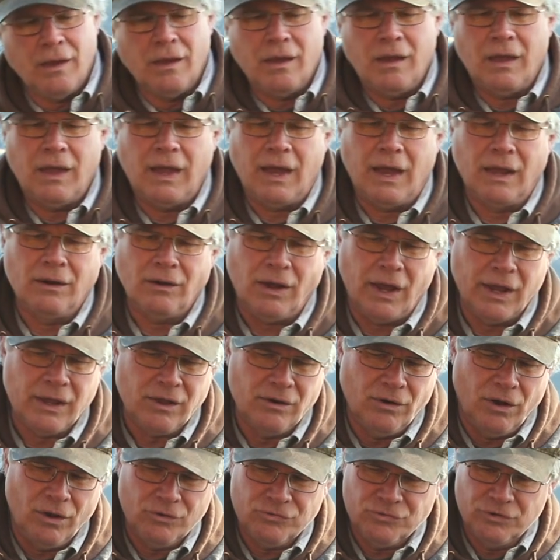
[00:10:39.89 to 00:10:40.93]
and I
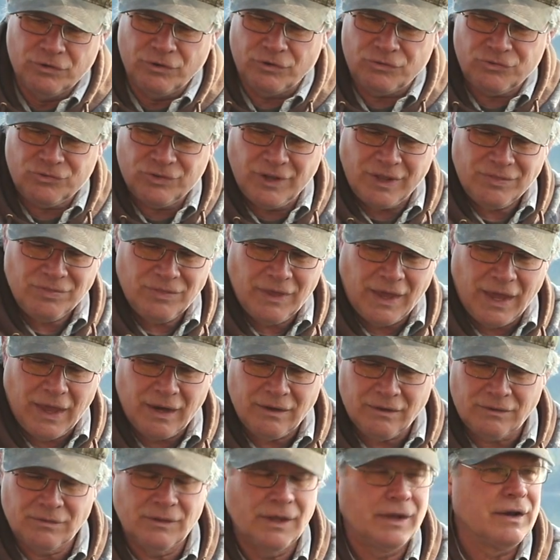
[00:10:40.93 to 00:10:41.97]
can also just set that
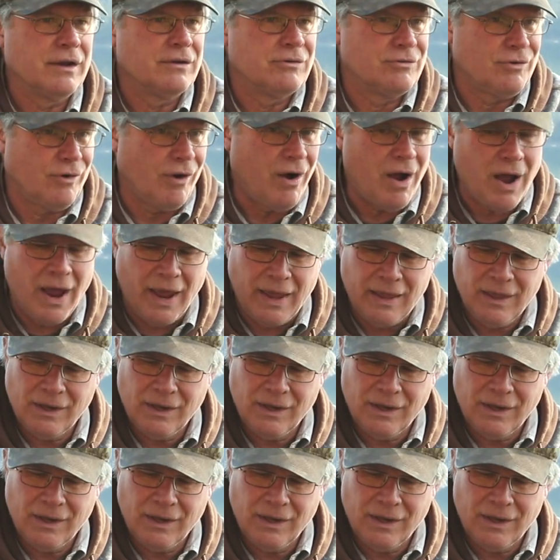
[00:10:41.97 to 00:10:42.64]
and let it dry,